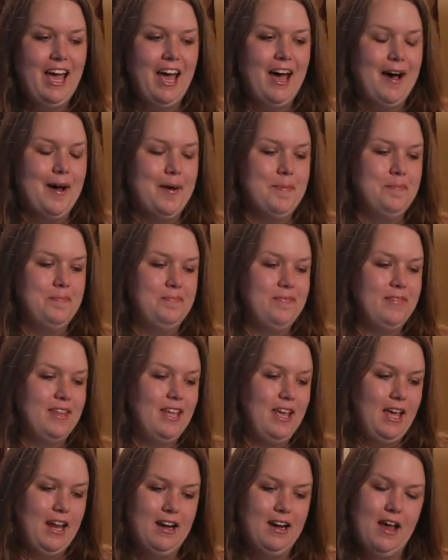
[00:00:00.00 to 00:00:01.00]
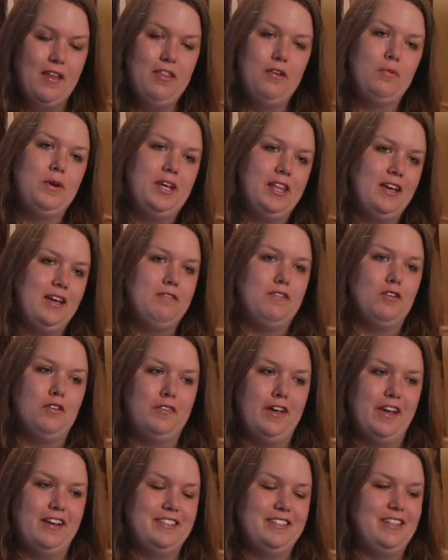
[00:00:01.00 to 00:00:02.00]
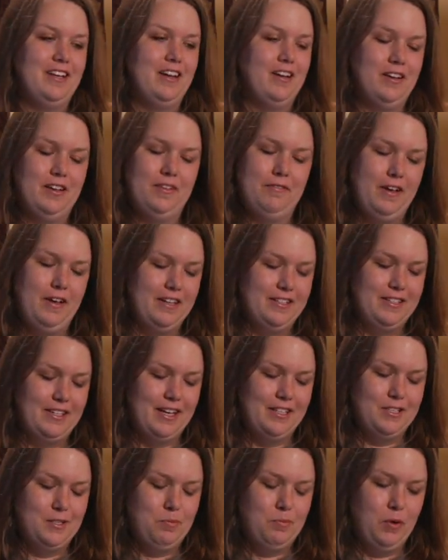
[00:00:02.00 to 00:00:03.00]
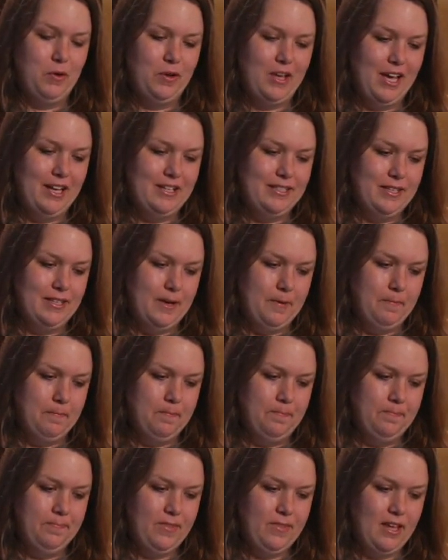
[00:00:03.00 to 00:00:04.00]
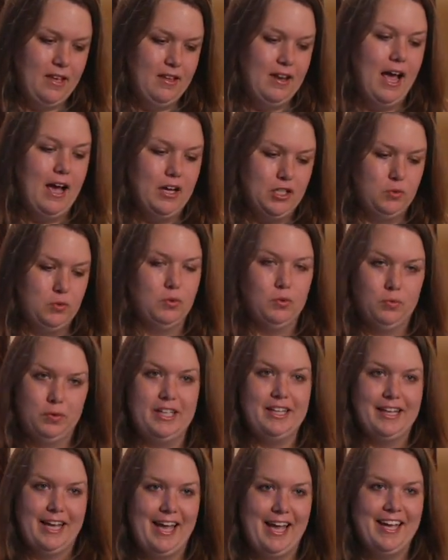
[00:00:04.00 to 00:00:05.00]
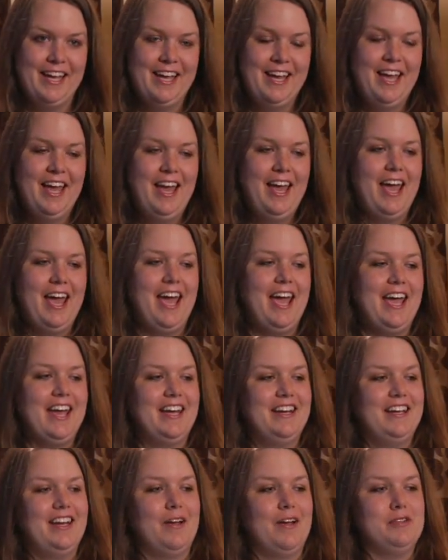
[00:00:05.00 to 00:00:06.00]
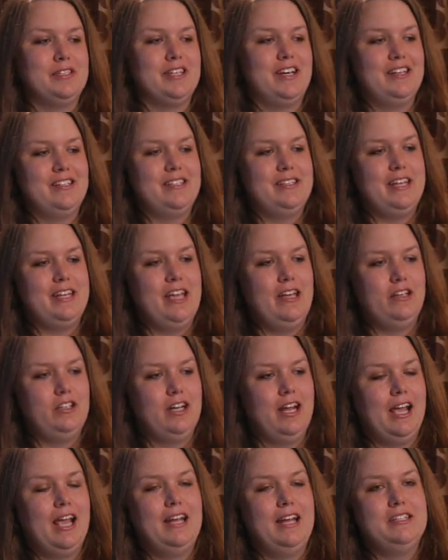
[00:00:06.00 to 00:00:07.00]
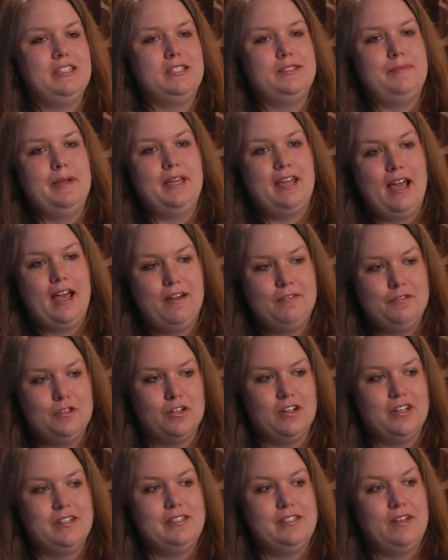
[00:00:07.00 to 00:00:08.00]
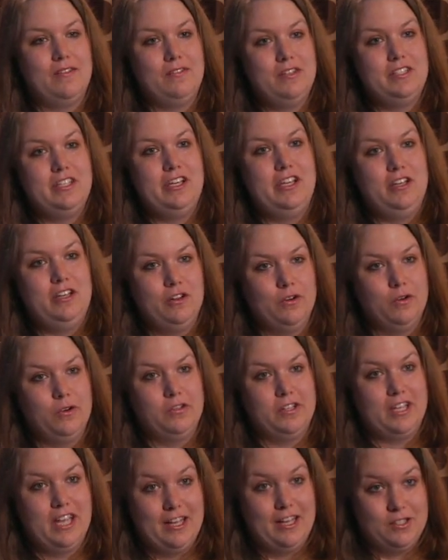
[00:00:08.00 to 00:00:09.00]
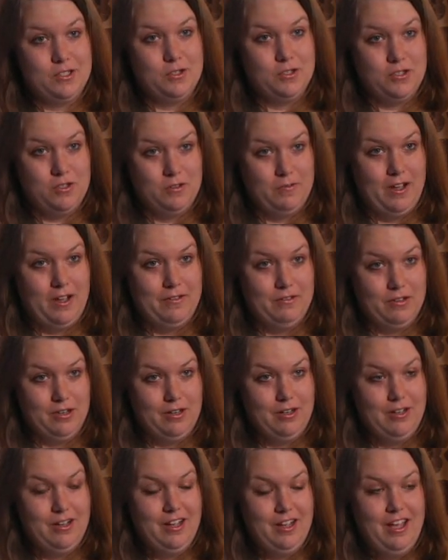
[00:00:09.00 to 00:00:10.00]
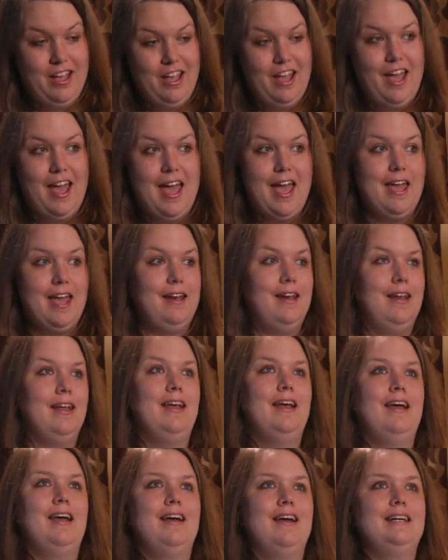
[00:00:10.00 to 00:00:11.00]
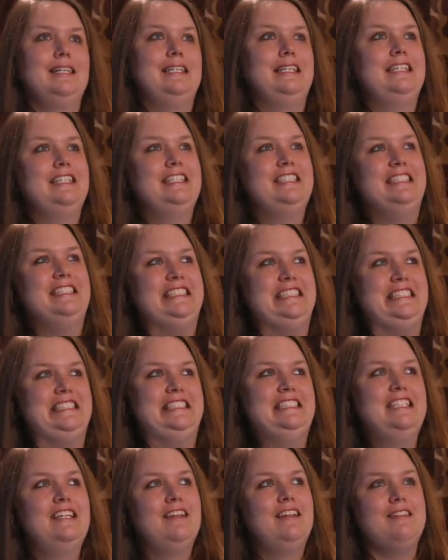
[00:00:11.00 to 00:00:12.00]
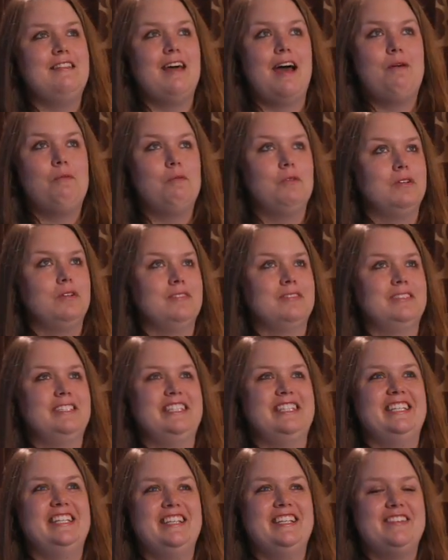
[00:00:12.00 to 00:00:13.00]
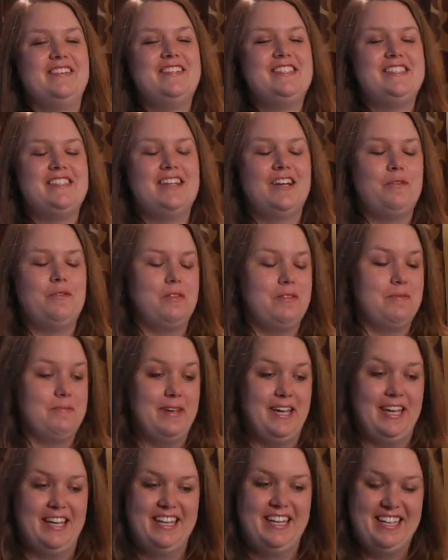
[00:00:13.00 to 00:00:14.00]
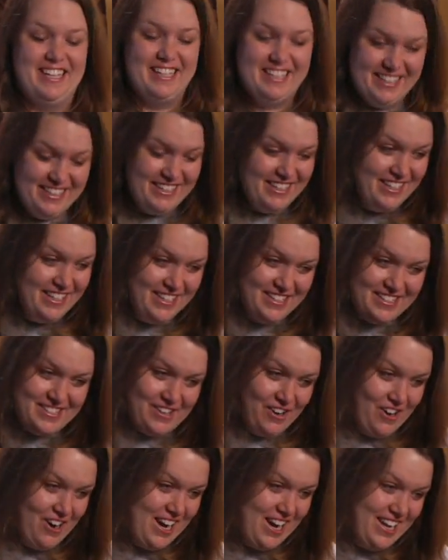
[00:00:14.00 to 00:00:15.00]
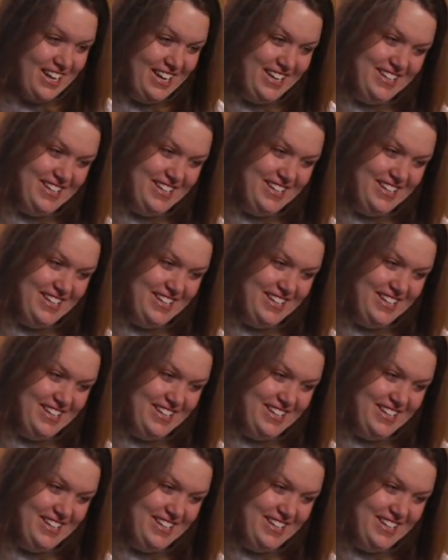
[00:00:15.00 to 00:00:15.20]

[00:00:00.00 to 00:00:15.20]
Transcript: Um, in another Relay for event, uh, event I spoke at um, an actual relay, and I was on a stage and I had to speak after a seventeen-year-old cancer survivor. And that will stick with me. Sorry.